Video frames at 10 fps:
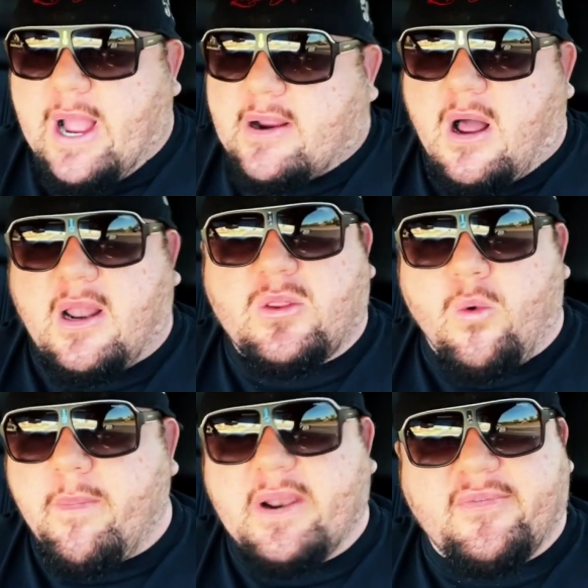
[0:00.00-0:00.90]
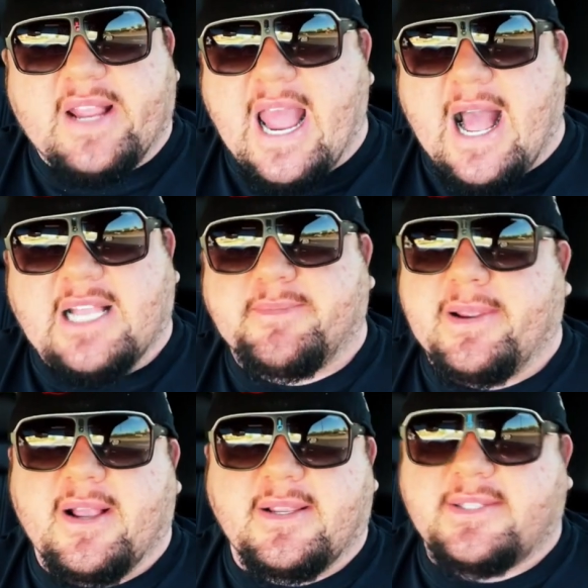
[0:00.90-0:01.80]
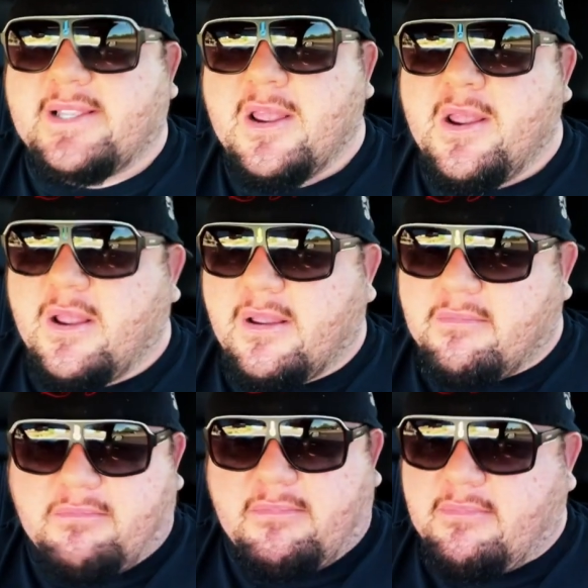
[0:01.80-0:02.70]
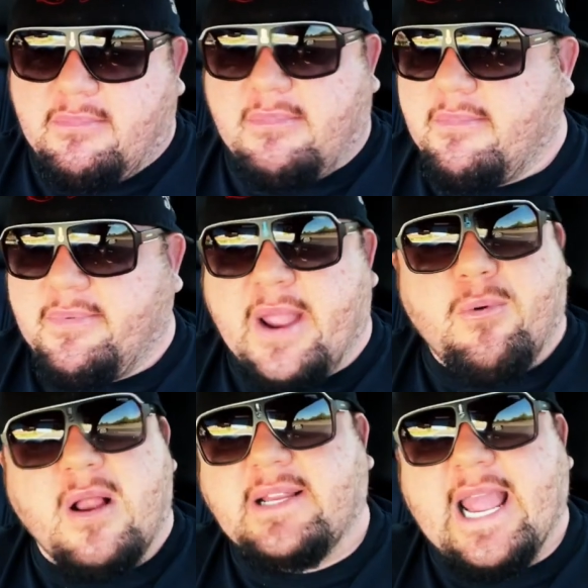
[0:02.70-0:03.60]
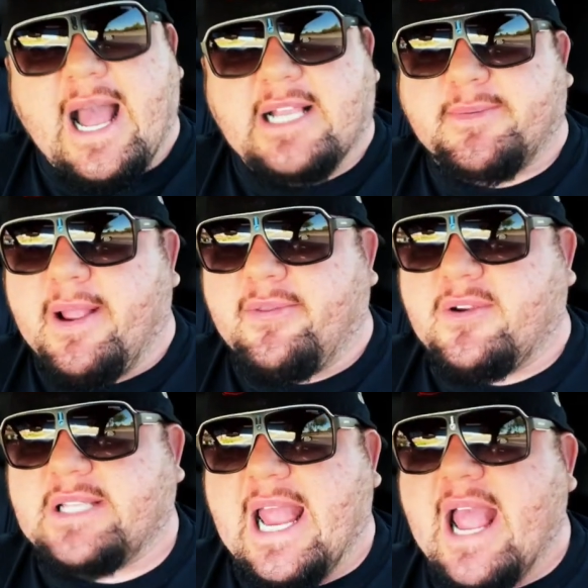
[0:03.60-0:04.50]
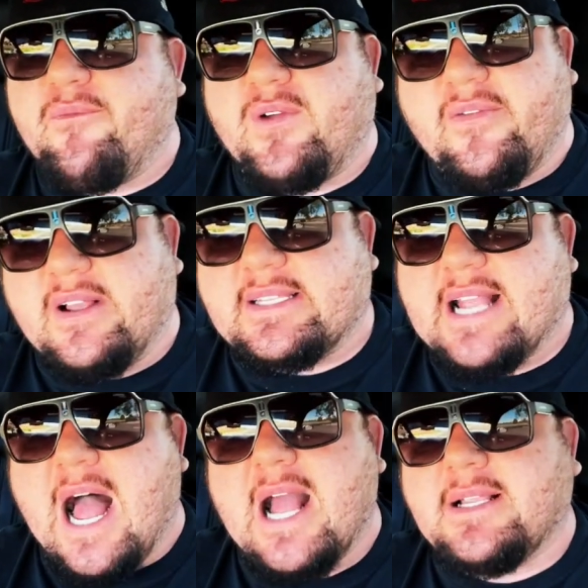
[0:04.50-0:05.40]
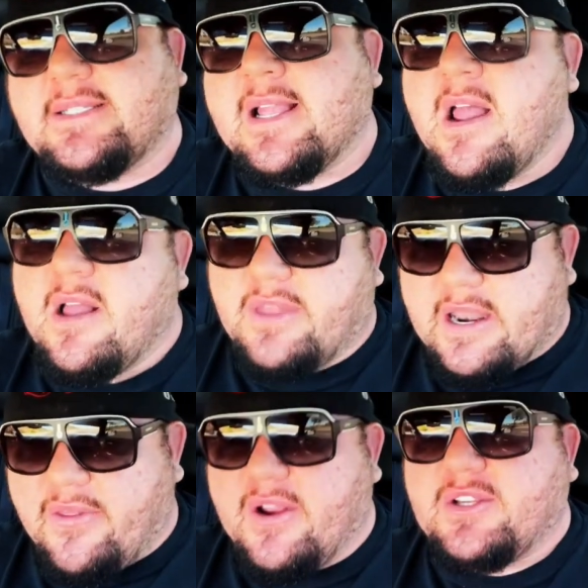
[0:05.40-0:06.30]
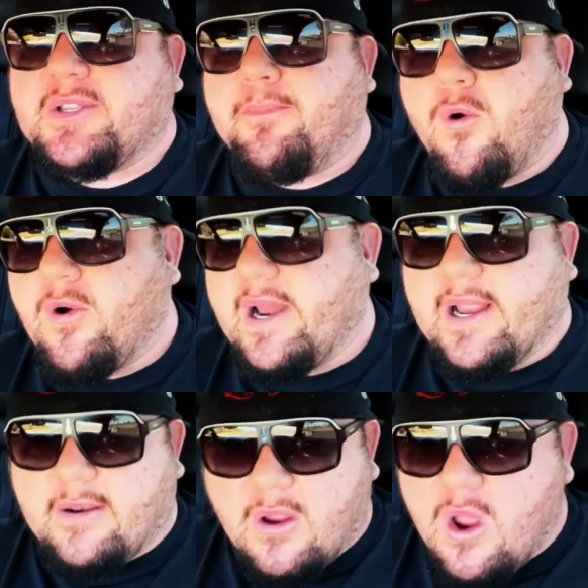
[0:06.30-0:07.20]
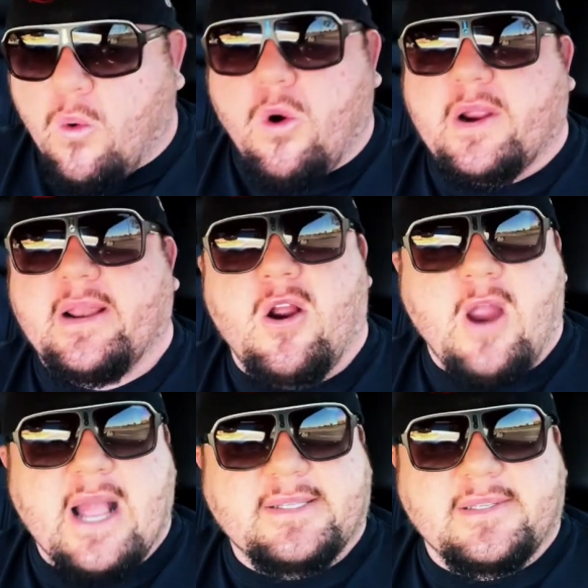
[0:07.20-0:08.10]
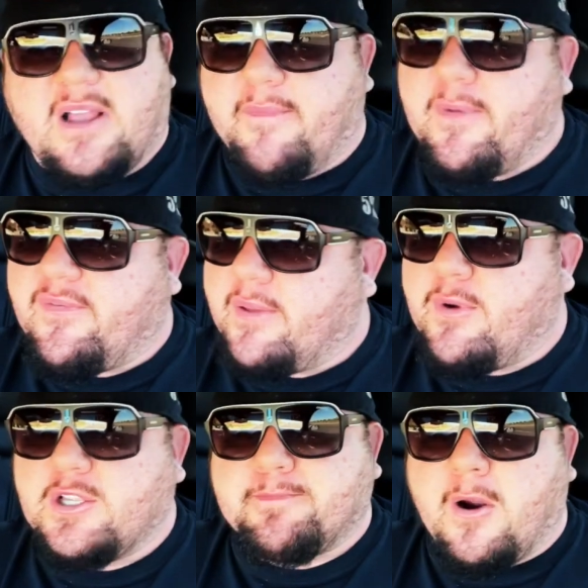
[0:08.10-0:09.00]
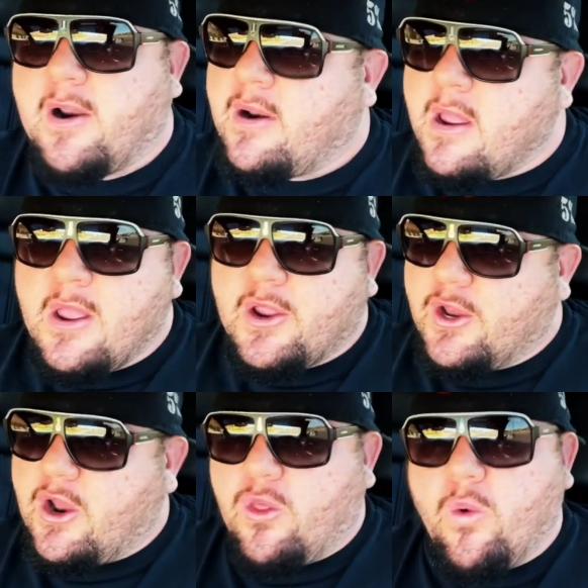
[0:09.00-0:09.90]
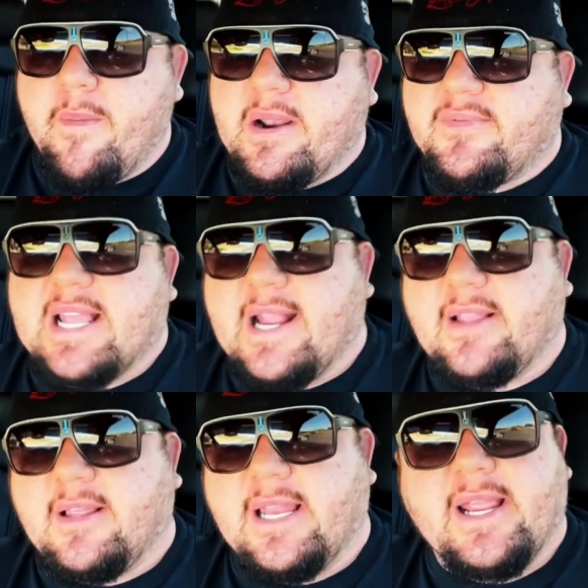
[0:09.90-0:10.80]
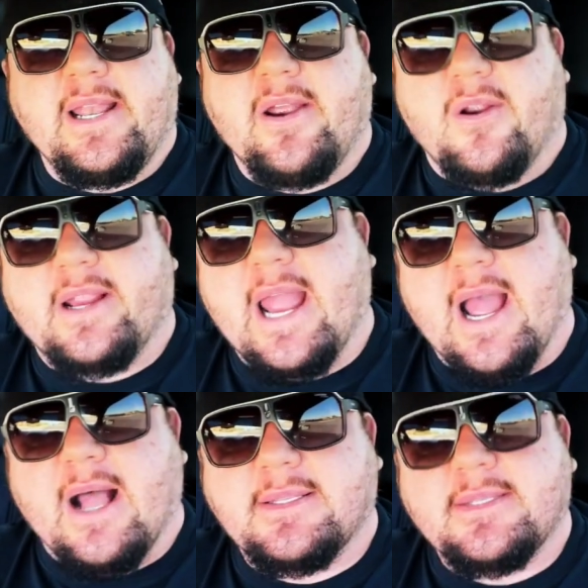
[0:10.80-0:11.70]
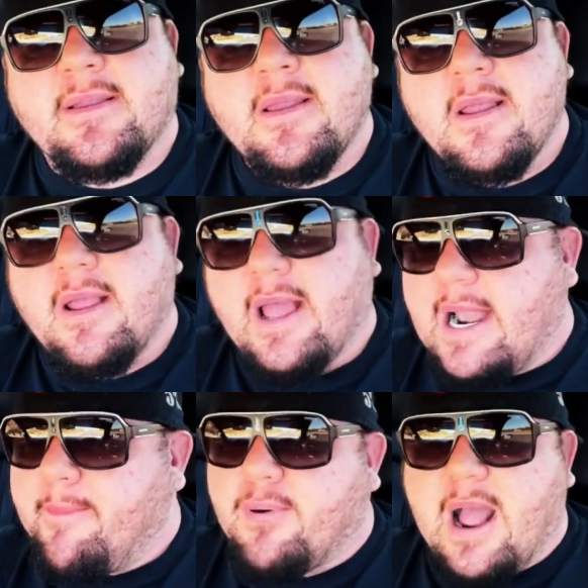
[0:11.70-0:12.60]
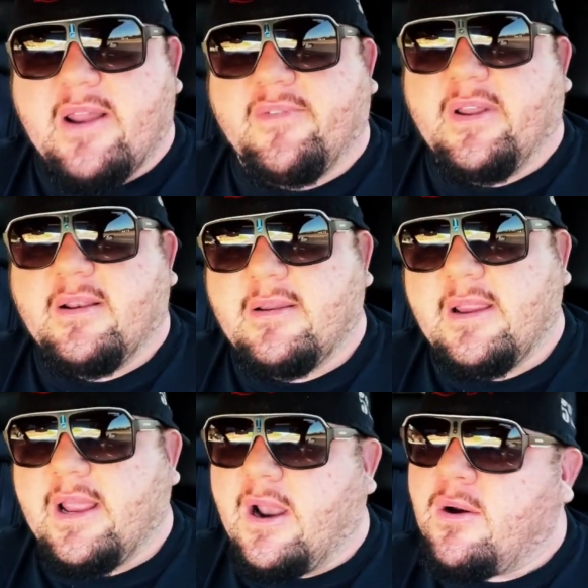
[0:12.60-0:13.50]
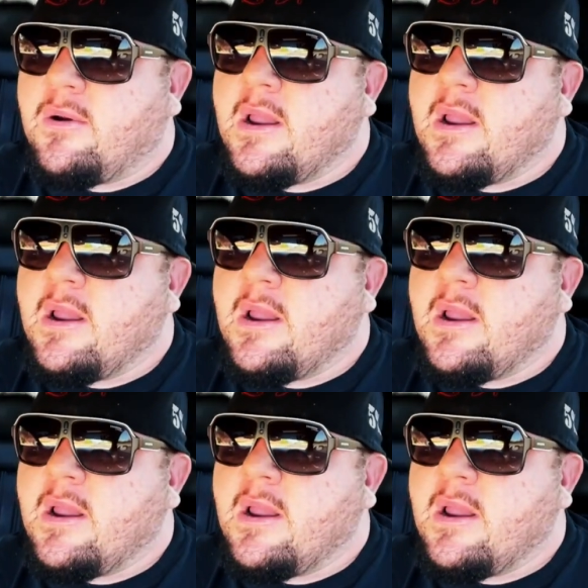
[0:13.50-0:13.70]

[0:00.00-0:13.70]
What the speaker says: call it the women of chaos because they run chaos, man. There's a handful of us guys that are there supporting and working our asses off. But for the most part, you know, the women have taken the lead here at Chaos. And I'm proud of it, you know.